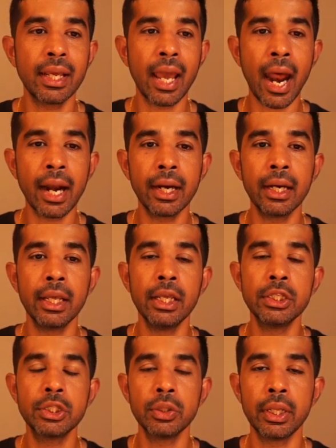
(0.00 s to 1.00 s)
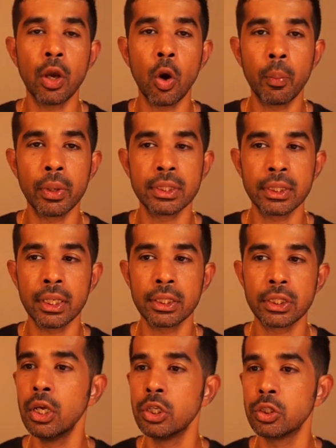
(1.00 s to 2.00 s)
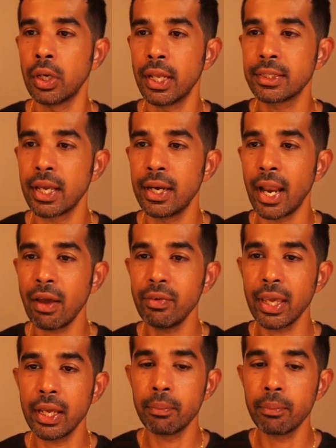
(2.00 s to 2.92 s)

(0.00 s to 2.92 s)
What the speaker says: added into the OpenSearch. So let's navigate